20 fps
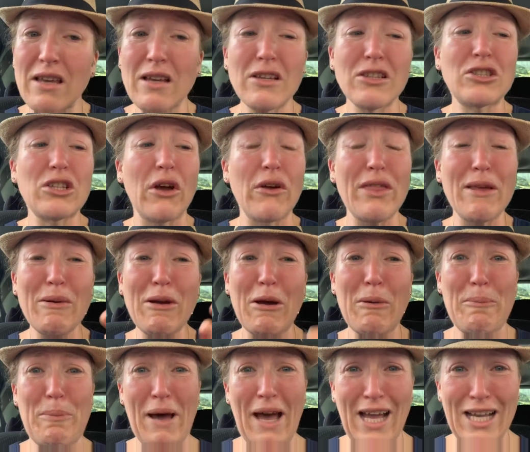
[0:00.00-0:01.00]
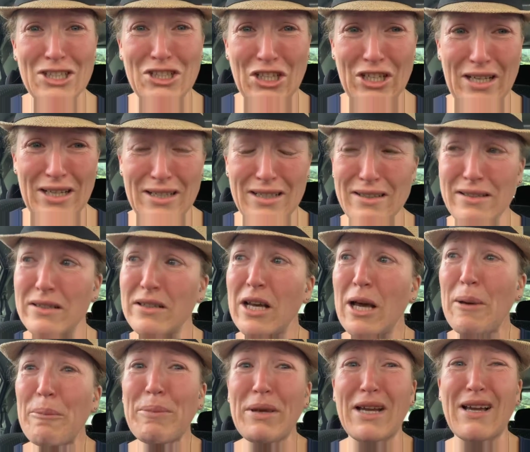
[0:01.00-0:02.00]
show them compassion,
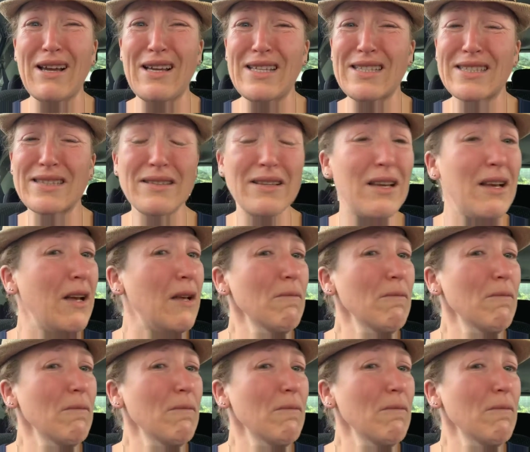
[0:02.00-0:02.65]
because,